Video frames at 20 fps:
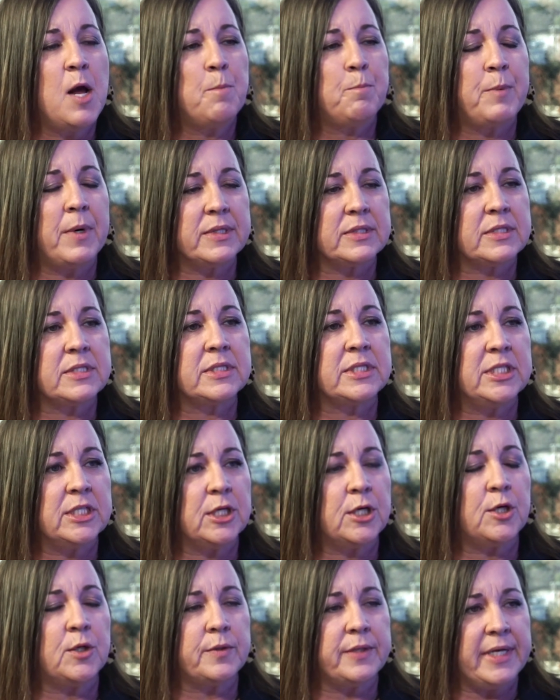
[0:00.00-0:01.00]
but
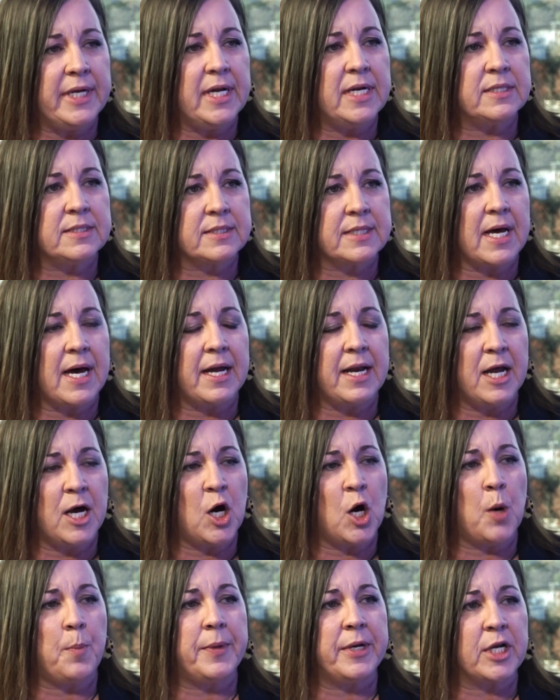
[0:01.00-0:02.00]
still needs that
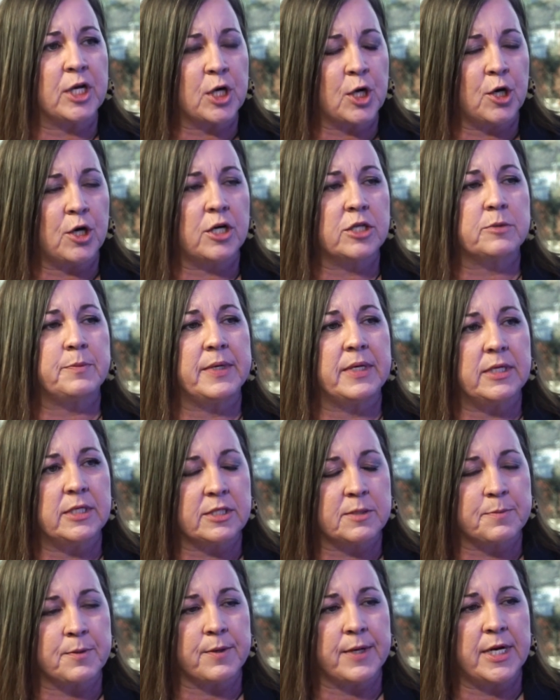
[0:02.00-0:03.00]
help and encouragement and
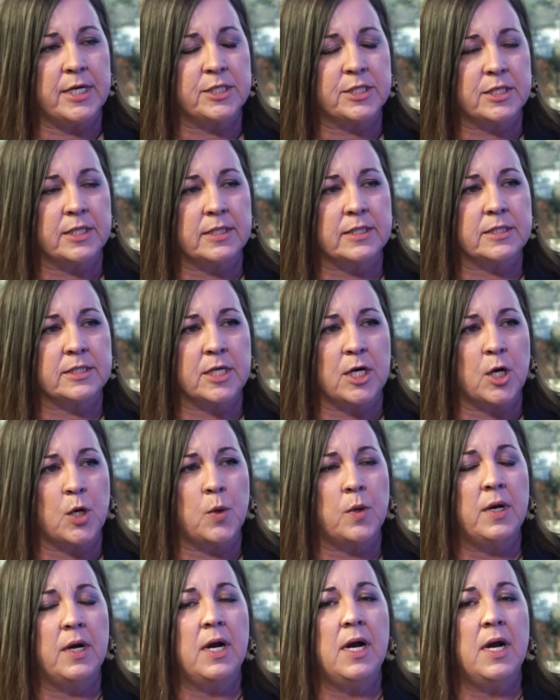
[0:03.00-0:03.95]
inspiration. And so